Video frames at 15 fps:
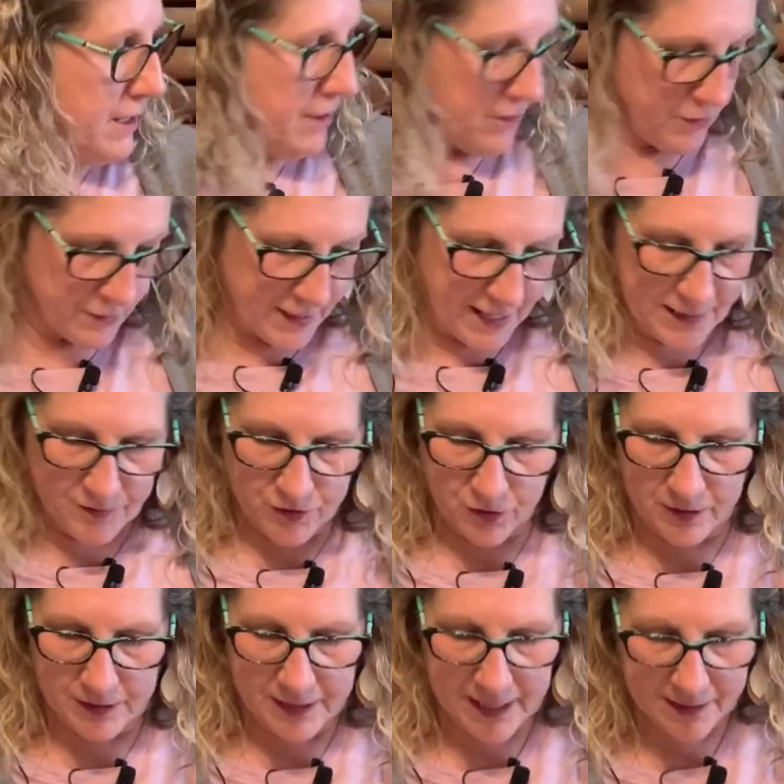Okay, so
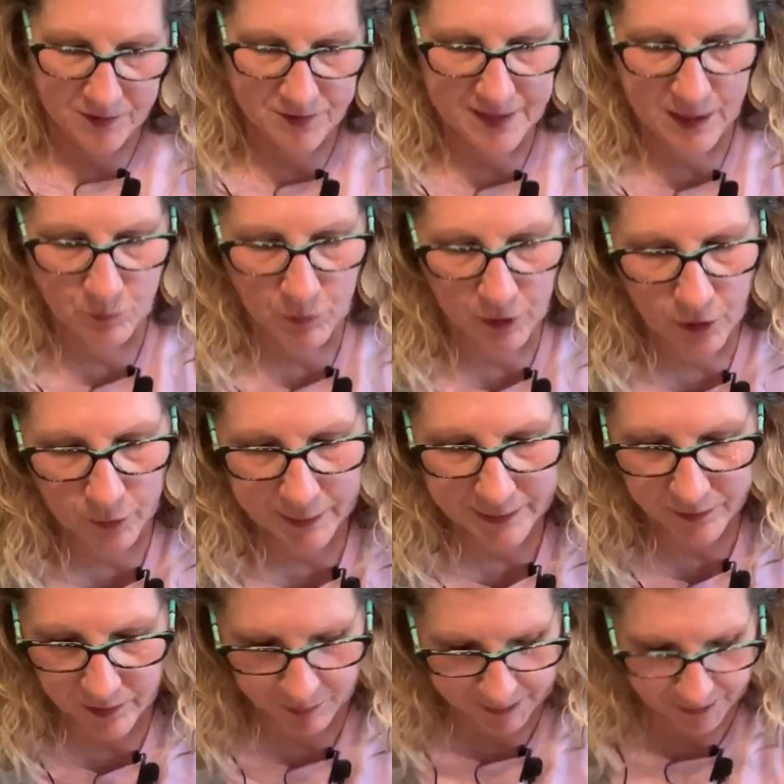the next thing we're going
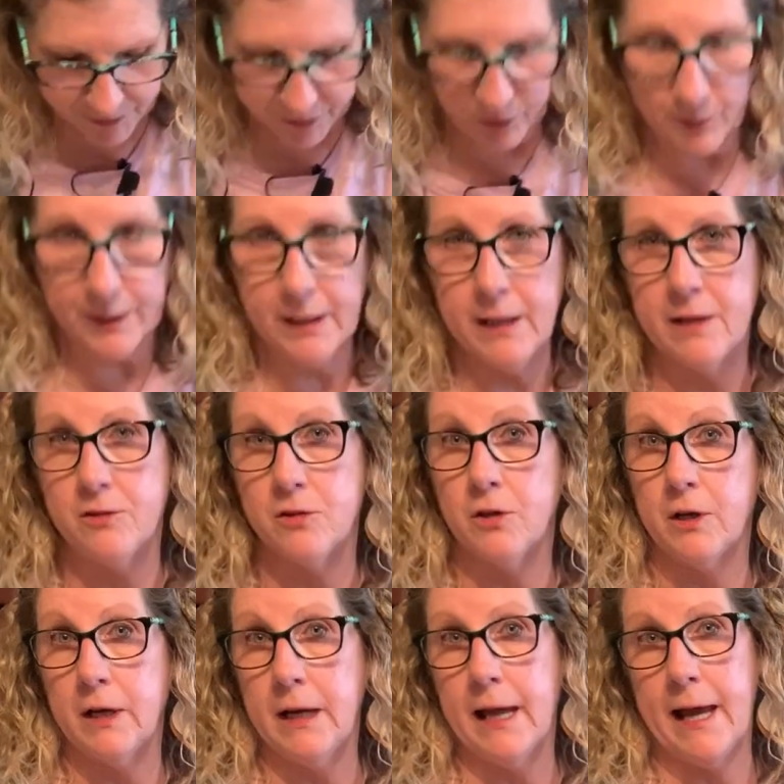to be doing is
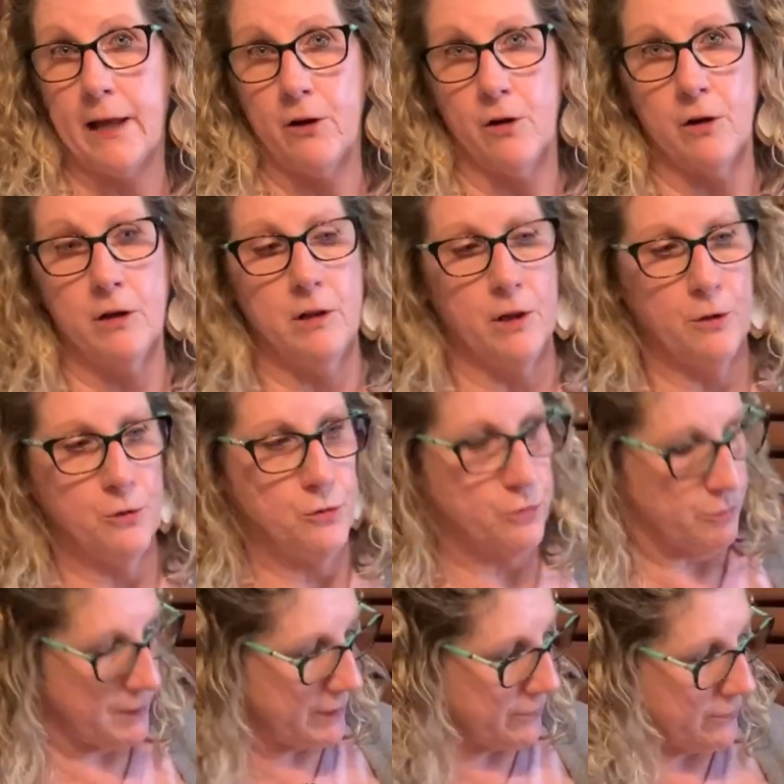looking at our closed
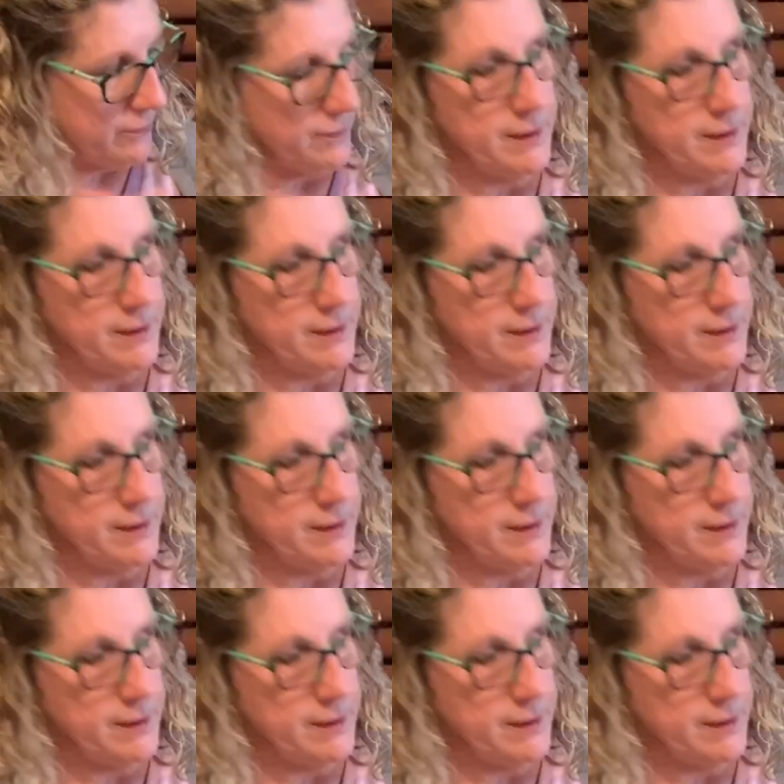reader,